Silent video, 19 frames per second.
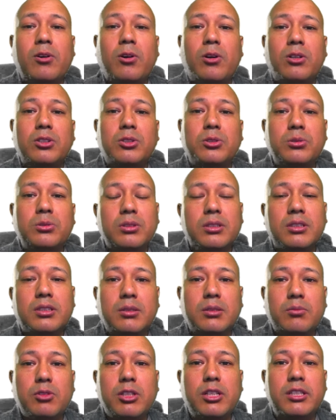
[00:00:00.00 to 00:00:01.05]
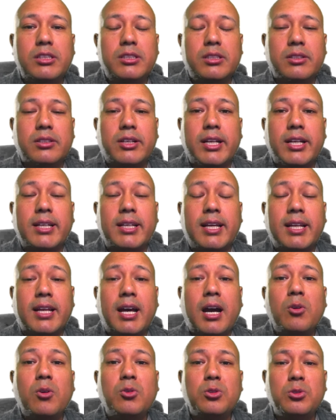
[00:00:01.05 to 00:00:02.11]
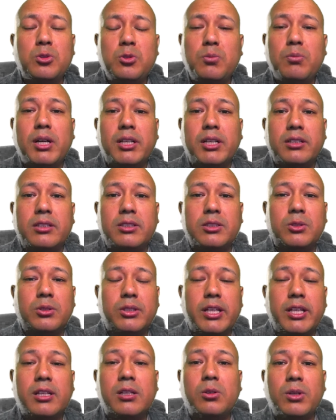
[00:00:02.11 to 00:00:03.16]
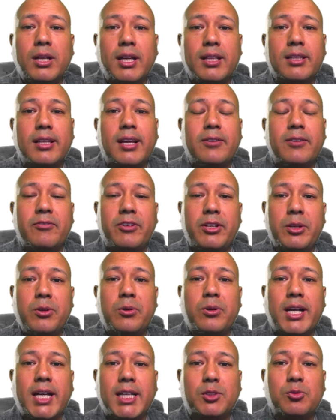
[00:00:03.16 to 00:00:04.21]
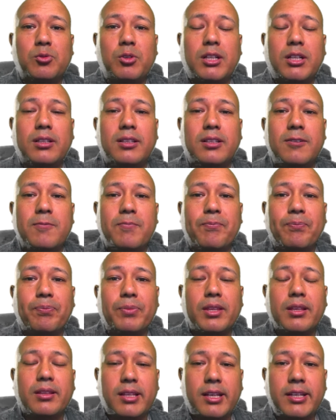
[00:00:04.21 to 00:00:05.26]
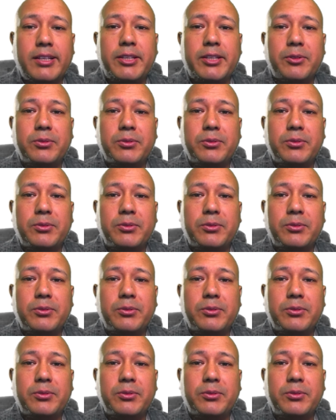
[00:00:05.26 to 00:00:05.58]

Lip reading: through the simulation, right, and how to do better. So take a look at that video as well. Thank you.